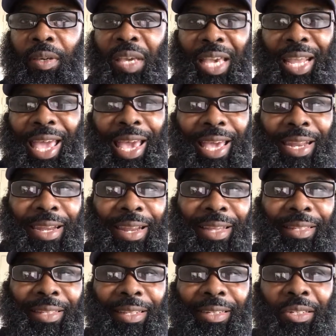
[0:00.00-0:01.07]
It had
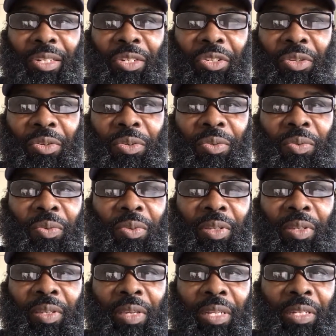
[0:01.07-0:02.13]
nothing to do,
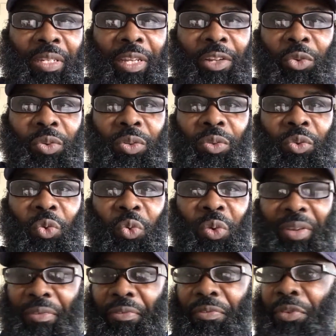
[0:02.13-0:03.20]
in general,
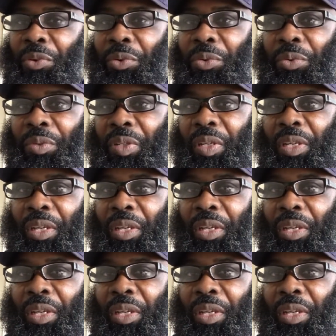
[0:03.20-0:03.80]
with food,